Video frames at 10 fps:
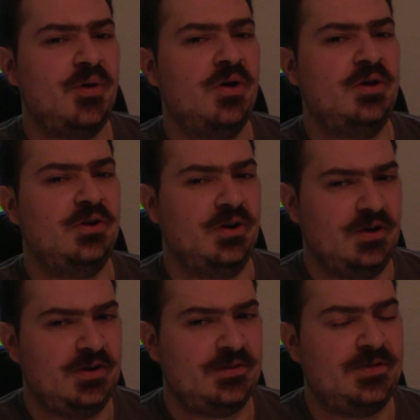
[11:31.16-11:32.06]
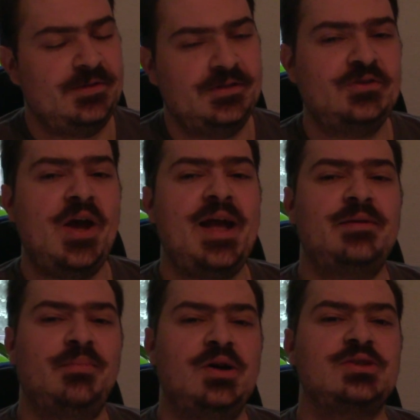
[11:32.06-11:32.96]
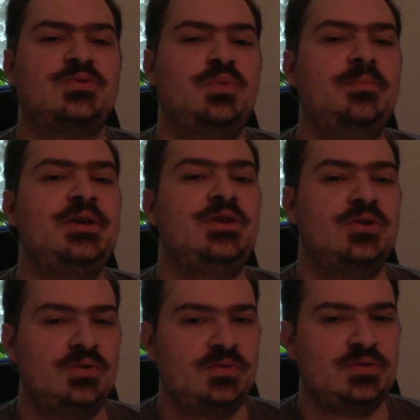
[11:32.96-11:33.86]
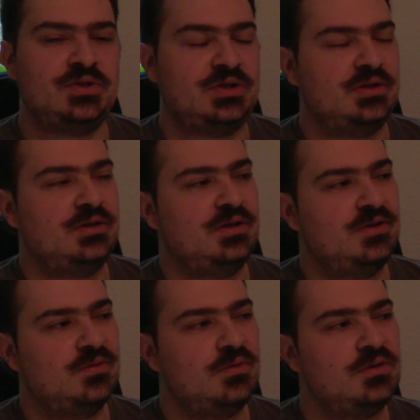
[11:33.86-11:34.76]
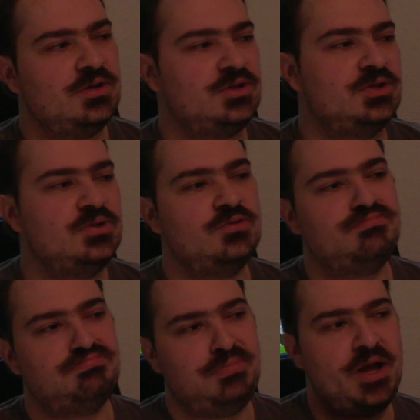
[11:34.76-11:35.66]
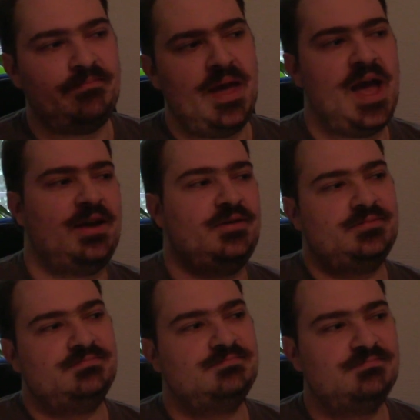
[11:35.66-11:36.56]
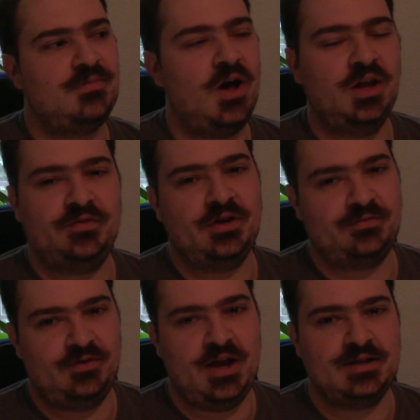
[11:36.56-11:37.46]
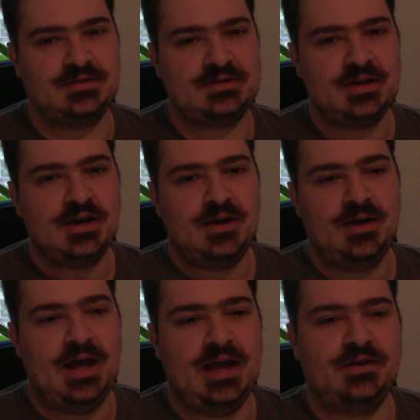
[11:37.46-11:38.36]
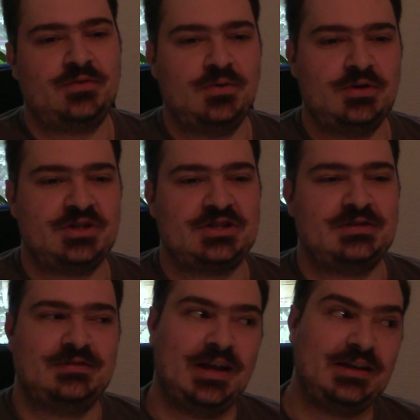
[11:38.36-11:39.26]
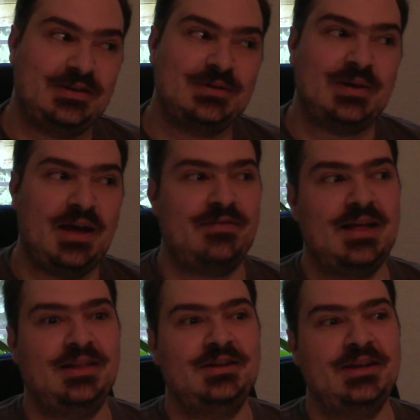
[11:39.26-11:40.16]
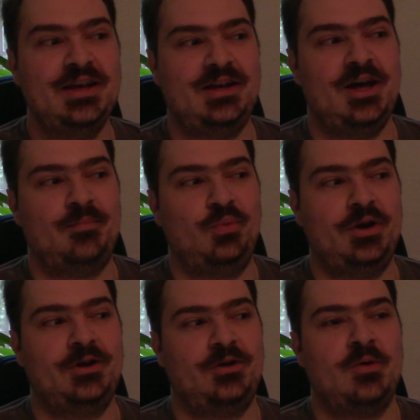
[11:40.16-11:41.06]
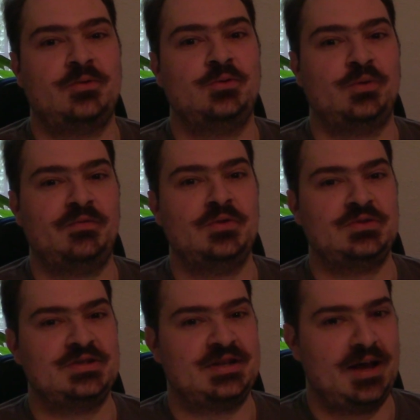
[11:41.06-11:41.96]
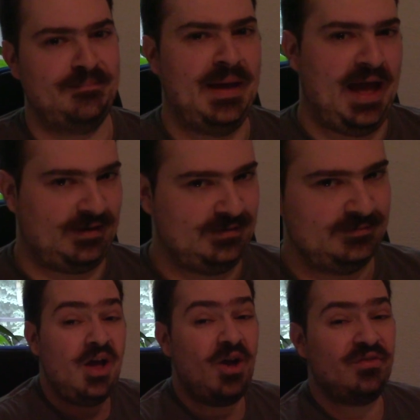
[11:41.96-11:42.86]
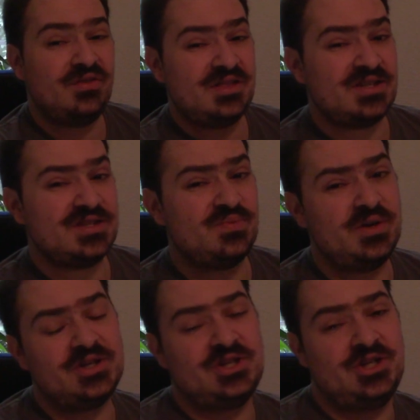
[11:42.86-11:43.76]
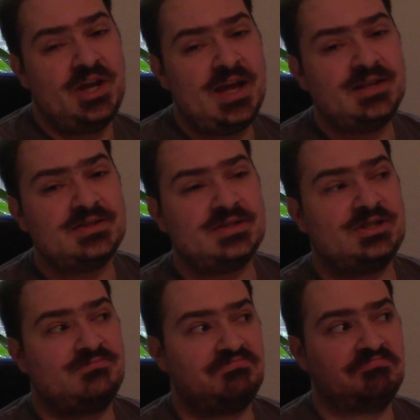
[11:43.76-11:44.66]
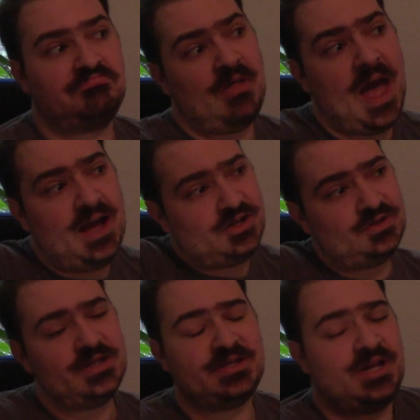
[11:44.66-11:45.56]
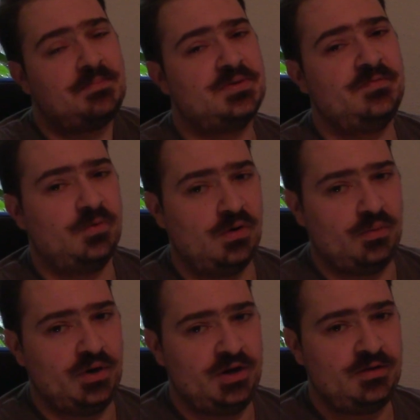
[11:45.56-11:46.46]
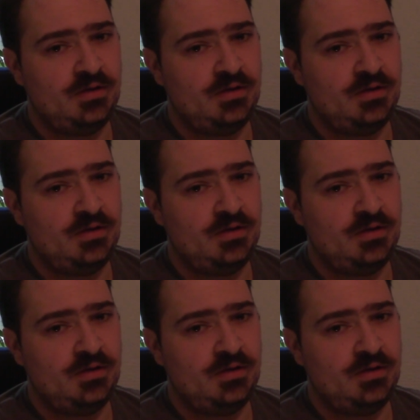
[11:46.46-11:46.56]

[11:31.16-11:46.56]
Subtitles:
on Earth, the Dragon Balls will be used in order to bring back all of their friends. And of course, they do have that little hiccup where Goku refuses to come back. However, this is where Jeice actually steps forward.